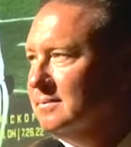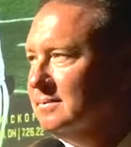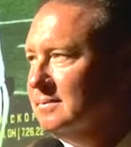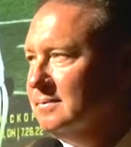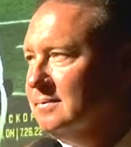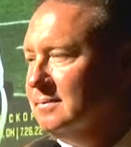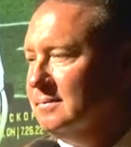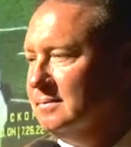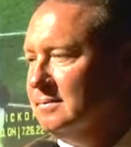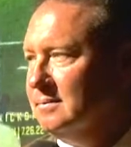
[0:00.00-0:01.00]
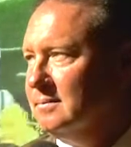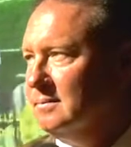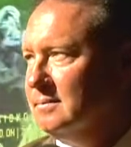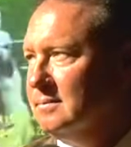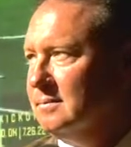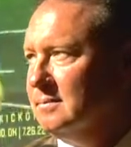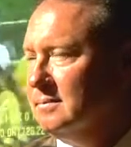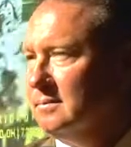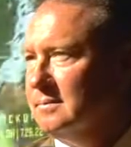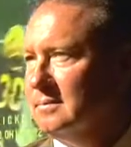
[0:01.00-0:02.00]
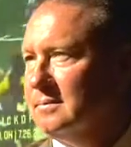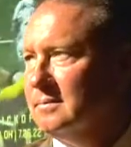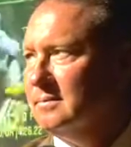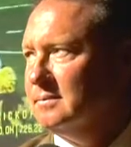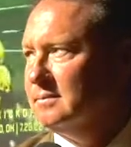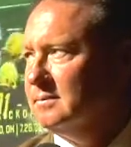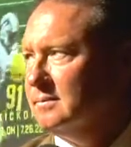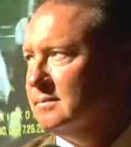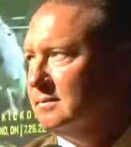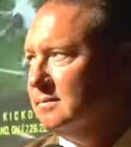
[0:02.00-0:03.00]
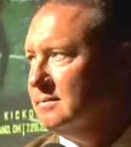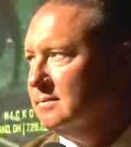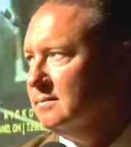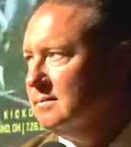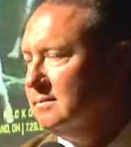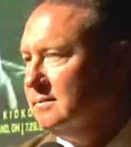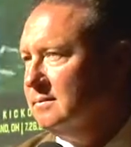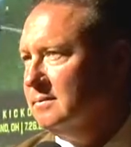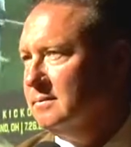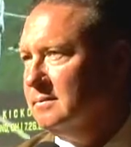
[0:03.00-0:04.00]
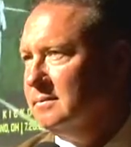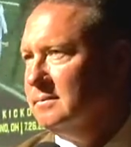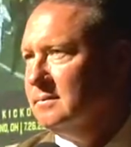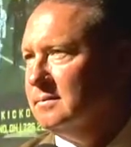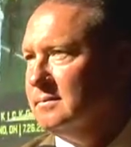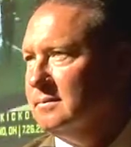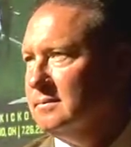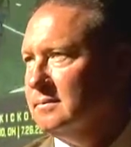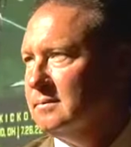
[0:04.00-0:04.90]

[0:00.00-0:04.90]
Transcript: No words are spoken by the person on screen.